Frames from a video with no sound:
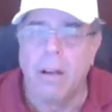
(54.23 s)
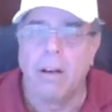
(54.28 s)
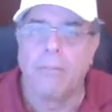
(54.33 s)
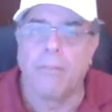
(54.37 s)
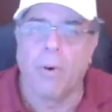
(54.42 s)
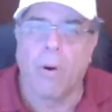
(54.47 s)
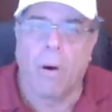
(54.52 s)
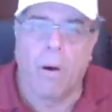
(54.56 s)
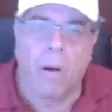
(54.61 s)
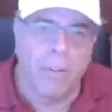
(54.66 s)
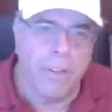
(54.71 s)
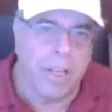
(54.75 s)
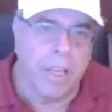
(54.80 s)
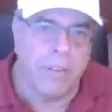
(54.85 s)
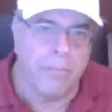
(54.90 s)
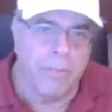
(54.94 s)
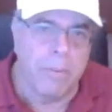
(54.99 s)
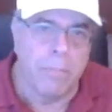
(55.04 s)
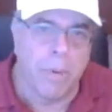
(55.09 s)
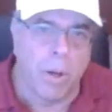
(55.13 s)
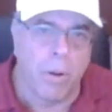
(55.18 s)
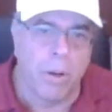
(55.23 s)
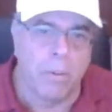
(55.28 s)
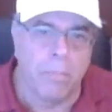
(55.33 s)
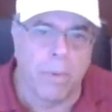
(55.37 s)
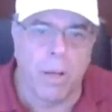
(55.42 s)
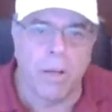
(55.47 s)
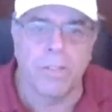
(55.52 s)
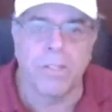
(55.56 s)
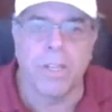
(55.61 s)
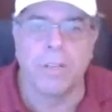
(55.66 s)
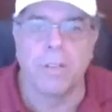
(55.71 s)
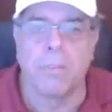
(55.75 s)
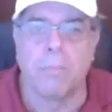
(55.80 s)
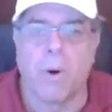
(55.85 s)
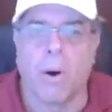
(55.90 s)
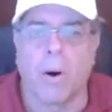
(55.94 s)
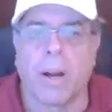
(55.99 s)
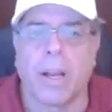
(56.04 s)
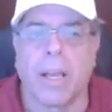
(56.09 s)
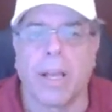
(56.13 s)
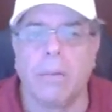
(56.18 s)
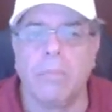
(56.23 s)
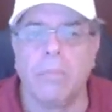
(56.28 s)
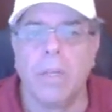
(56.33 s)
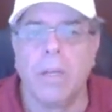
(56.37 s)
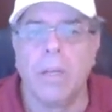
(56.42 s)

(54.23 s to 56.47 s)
for all the given bowling balls on the market.